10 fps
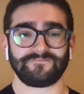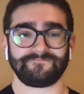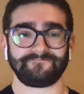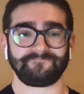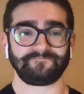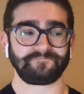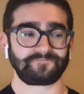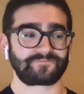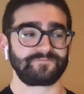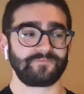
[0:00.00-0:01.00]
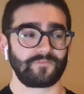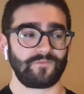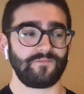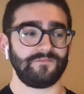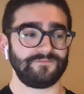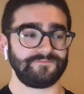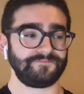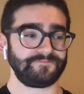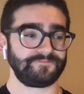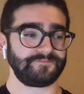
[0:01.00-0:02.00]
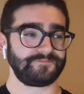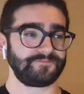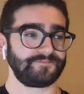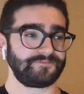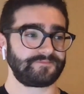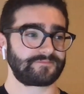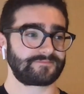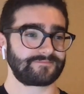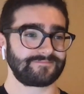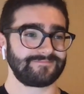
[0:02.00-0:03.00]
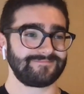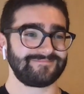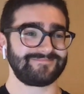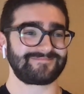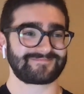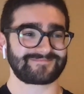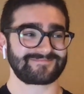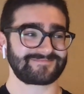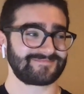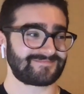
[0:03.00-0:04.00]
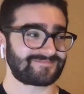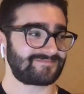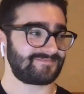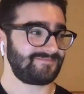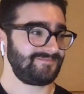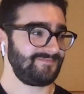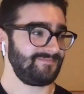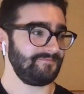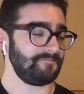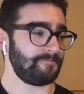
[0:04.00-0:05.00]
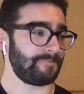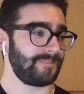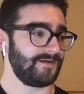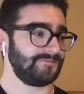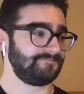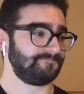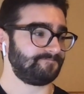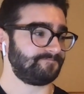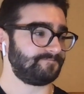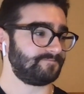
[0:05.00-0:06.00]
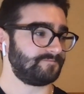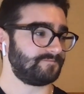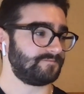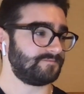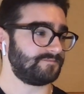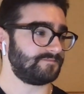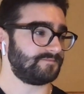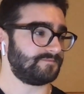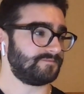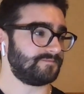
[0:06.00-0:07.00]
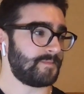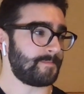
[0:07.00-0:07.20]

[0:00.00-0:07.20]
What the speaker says: This person isn't speaking.